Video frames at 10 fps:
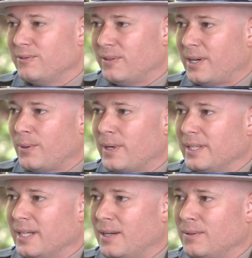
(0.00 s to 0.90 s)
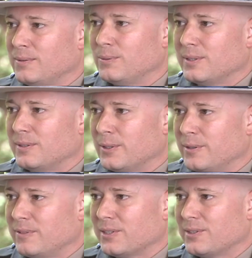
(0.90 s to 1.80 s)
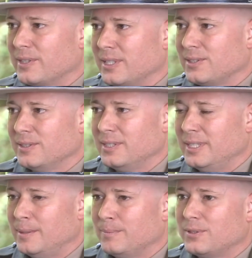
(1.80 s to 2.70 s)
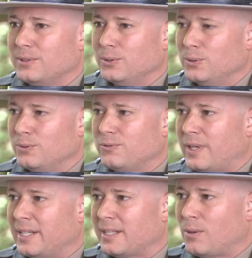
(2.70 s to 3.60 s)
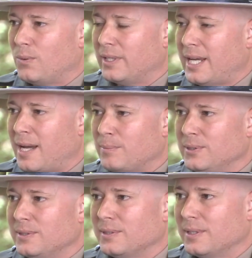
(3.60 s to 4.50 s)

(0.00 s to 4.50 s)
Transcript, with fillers: Fire right now with their investigation team to find out what happened.